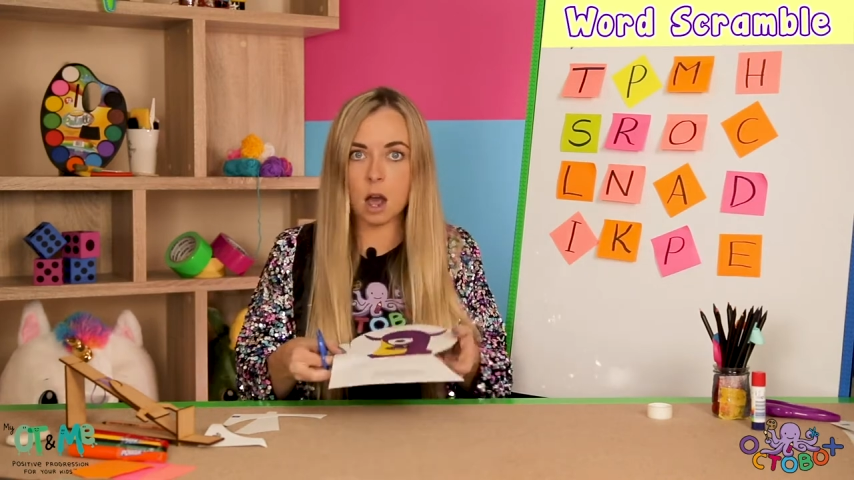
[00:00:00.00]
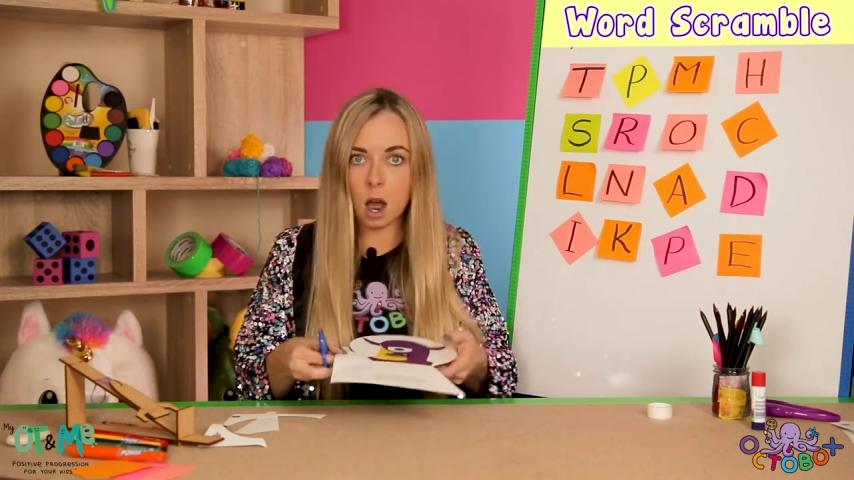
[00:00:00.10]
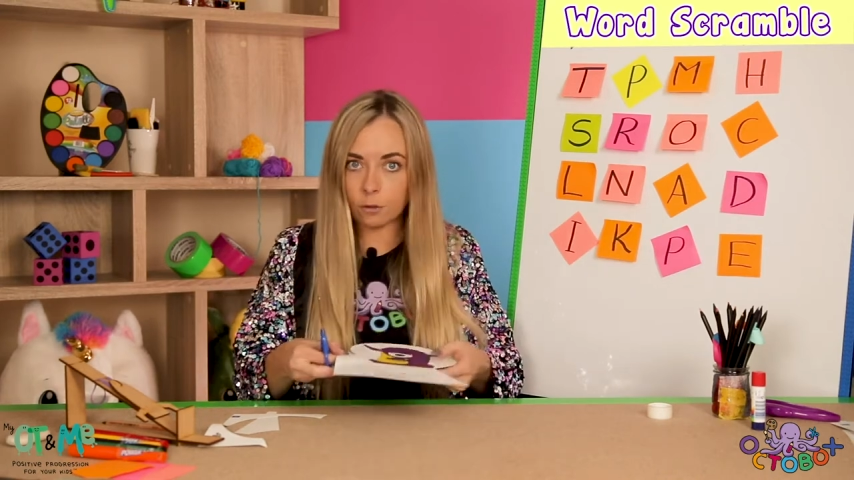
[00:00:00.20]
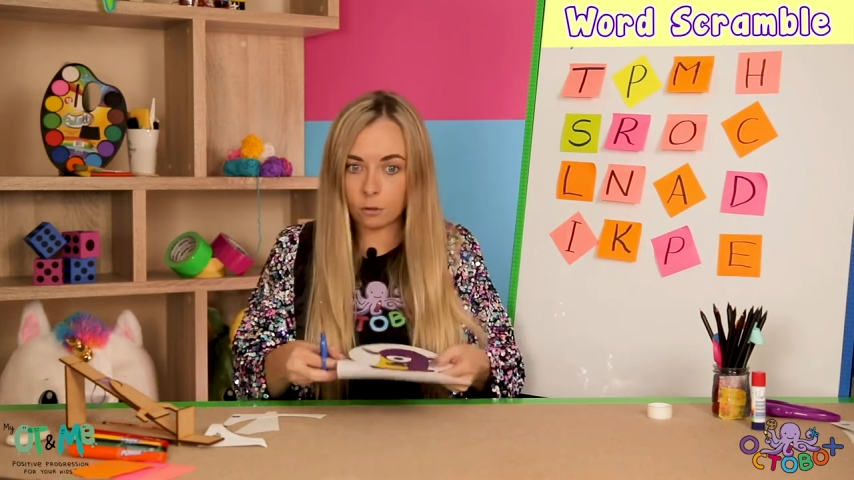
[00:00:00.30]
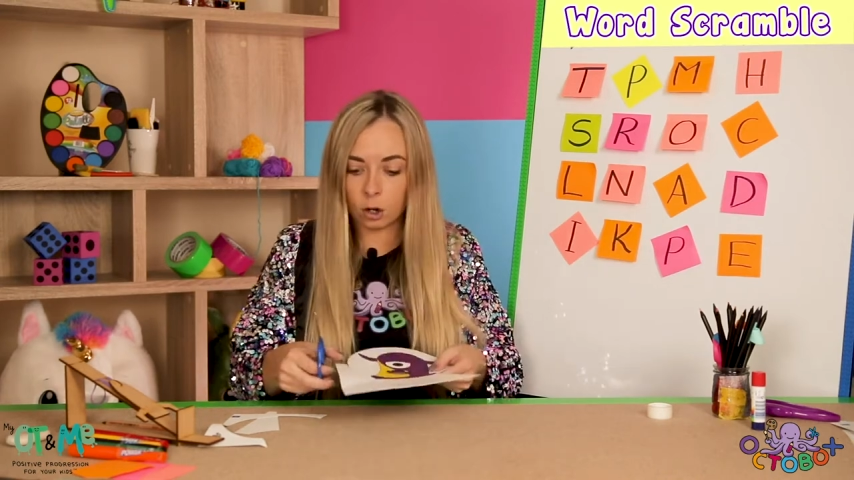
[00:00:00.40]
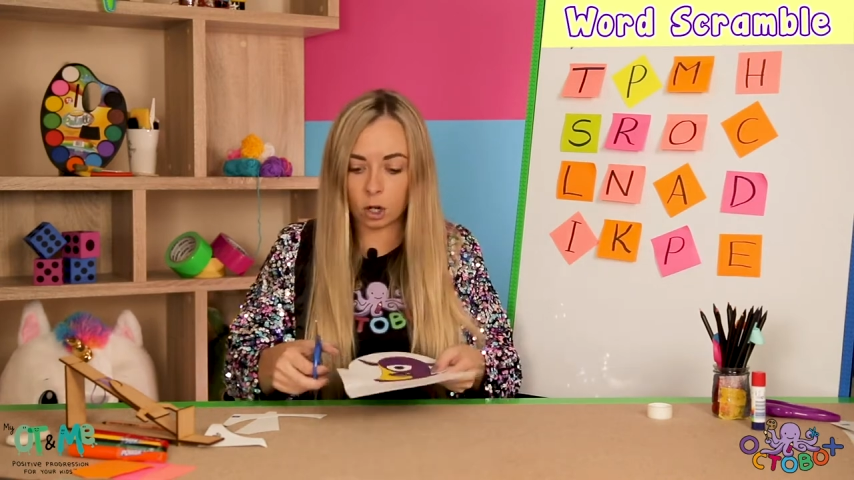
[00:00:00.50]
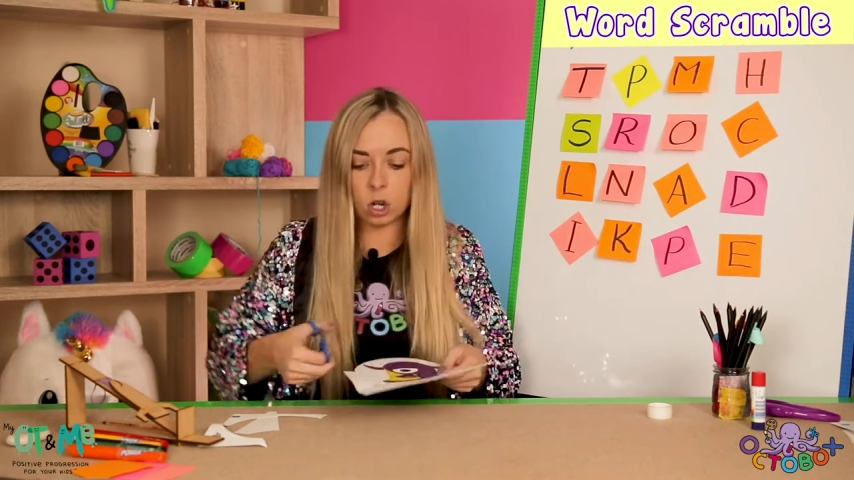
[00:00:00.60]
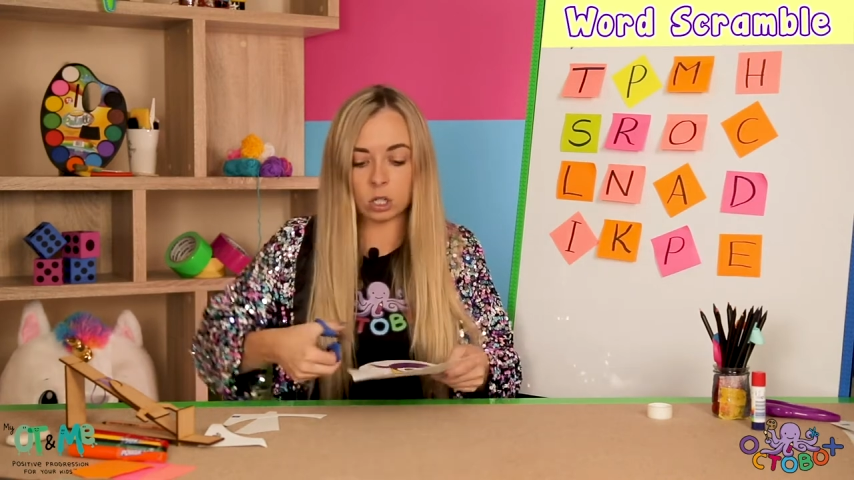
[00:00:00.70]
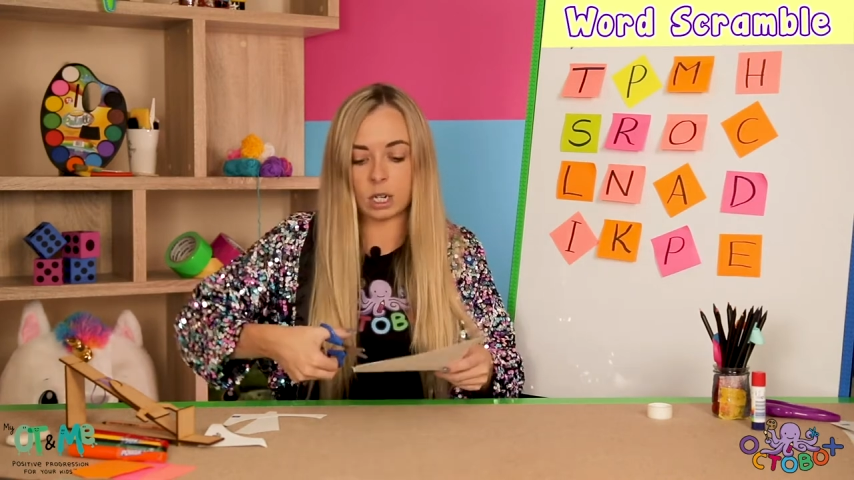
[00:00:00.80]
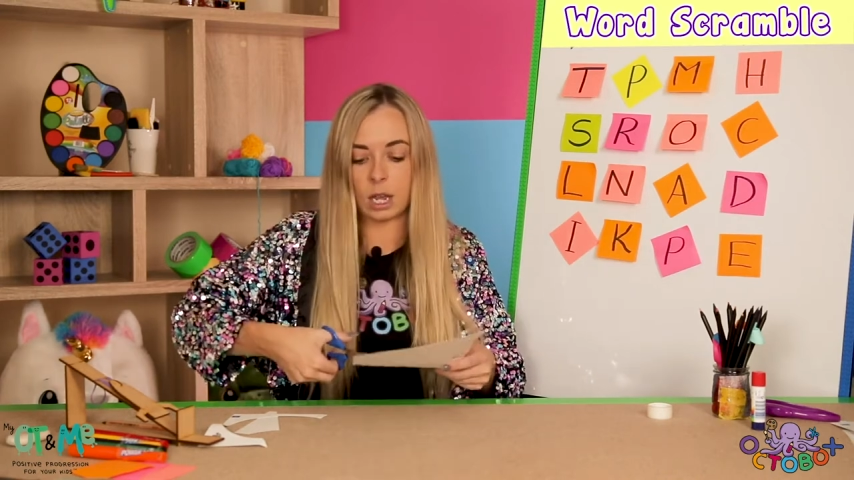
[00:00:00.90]
not for
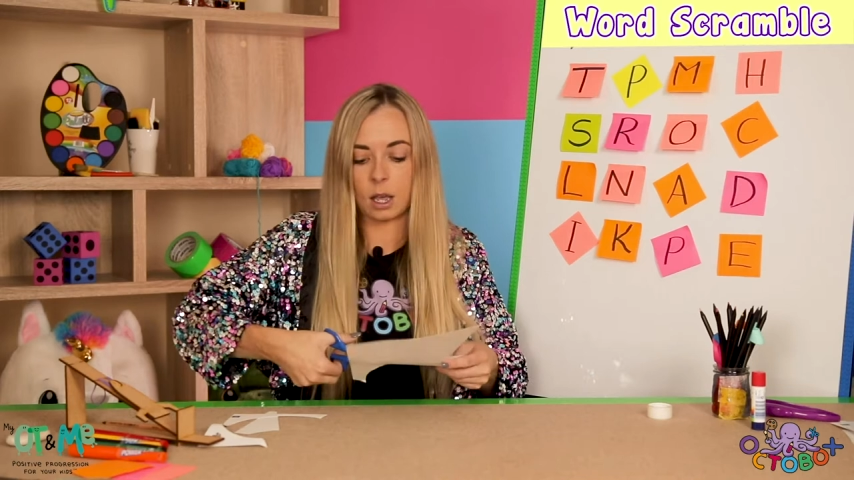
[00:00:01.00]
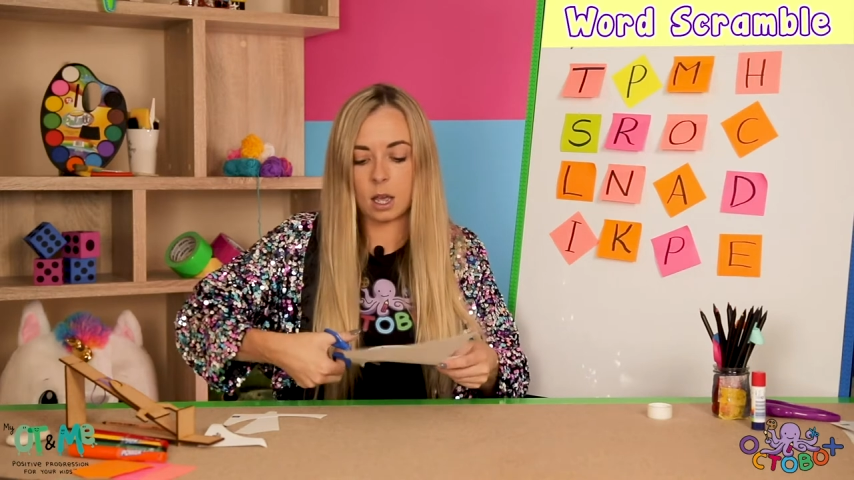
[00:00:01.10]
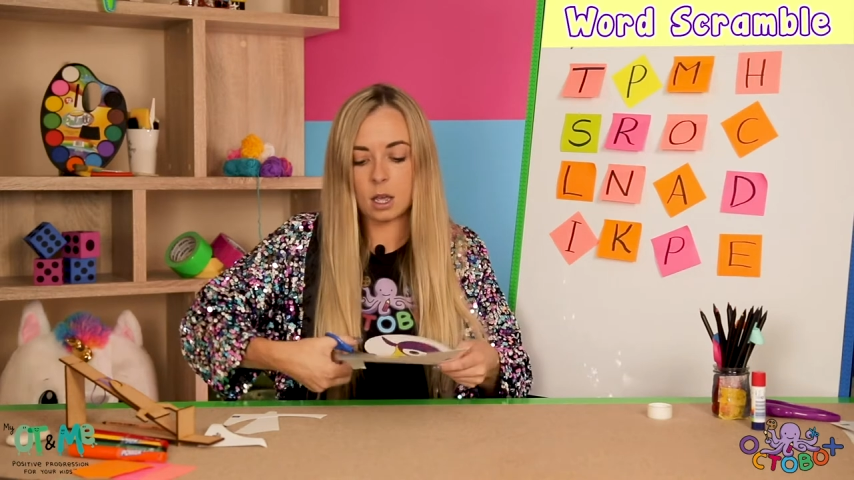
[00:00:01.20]
cutting.